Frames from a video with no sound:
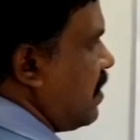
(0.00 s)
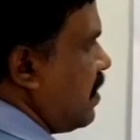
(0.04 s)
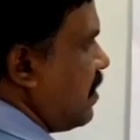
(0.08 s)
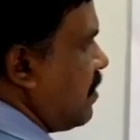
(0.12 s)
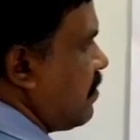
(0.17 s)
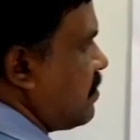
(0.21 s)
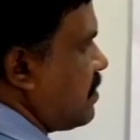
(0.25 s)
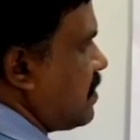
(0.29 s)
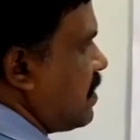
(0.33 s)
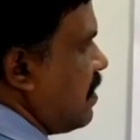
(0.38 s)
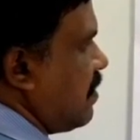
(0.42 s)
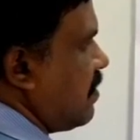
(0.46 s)

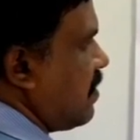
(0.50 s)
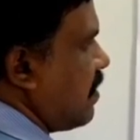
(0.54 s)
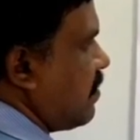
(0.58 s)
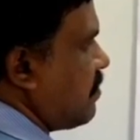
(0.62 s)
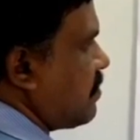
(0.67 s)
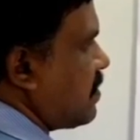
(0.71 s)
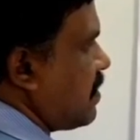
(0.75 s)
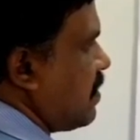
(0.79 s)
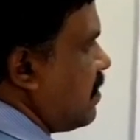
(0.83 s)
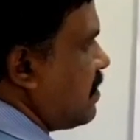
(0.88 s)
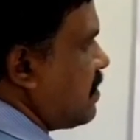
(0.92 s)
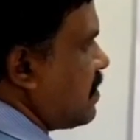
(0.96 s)
nerve
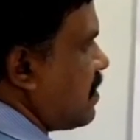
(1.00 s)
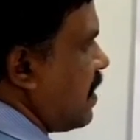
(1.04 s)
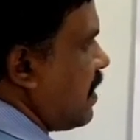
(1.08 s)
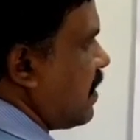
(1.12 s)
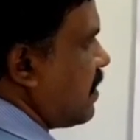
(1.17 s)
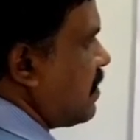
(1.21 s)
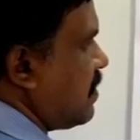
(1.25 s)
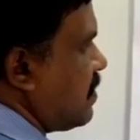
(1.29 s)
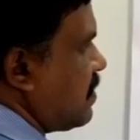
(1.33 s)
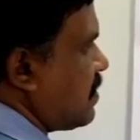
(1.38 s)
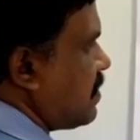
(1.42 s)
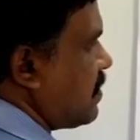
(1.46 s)
cell is
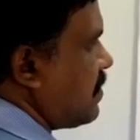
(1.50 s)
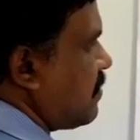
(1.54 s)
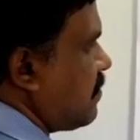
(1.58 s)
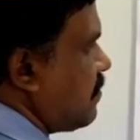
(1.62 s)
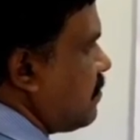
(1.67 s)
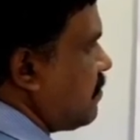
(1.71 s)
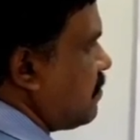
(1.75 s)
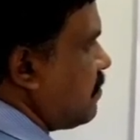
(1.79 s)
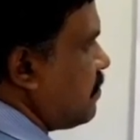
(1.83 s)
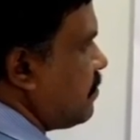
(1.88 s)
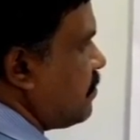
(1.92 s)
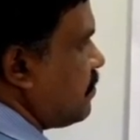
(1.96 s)
like this.
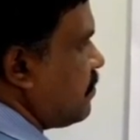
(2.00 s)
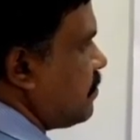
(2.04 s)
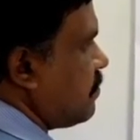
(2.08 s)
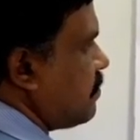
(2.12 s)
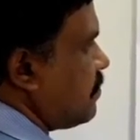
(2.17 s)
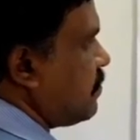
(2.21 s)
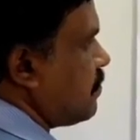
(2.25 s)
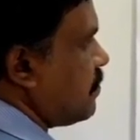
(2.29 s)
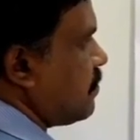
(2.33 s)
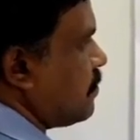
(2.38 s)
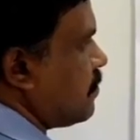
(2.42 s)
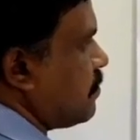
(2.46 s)

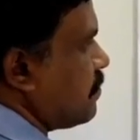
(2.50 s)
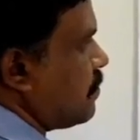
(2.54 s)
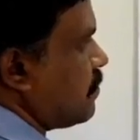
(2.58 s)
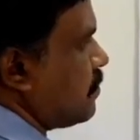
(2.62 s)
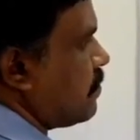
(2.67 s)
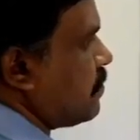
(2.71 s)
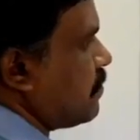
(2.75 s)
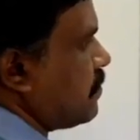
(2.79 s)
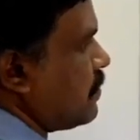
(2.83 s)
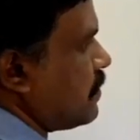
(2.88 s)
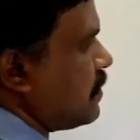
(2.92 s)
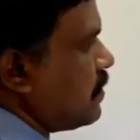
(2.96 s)

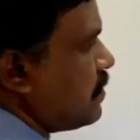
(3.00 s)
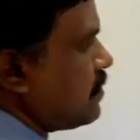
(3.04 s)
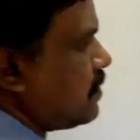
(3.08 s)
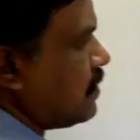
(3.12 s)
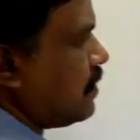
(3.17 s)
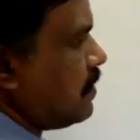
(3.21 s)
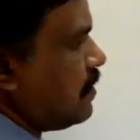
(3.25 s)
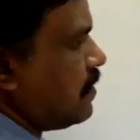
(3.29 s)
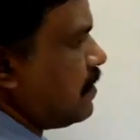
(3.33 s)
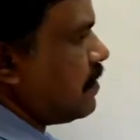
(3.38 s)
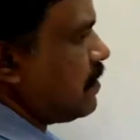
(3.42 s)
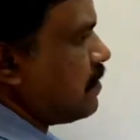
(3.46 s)
You
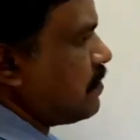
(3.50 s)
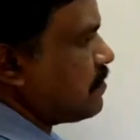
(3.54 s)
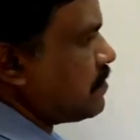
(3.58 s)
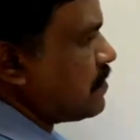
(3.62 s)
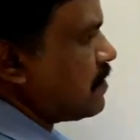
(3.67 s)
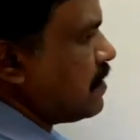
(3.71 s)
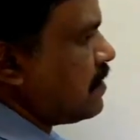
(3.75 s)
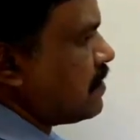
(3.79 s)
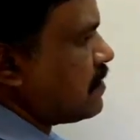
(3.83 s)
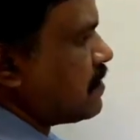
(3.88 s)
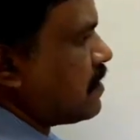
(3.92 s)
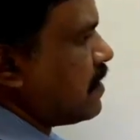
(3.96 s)
see the nerve
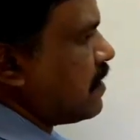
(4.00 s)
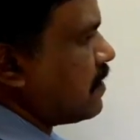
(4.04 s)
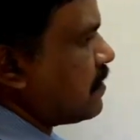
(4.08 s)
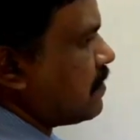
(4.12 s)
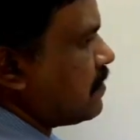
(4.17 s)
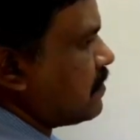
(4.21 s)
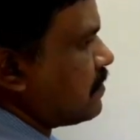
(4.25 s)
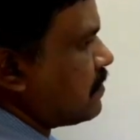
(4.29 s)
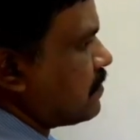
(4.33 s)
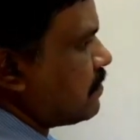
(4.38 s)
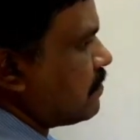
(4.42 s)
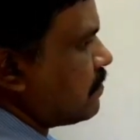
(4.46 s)
cell is like
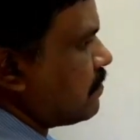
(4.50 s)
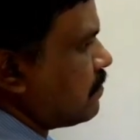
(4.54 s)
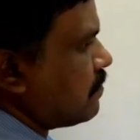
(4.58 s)
this.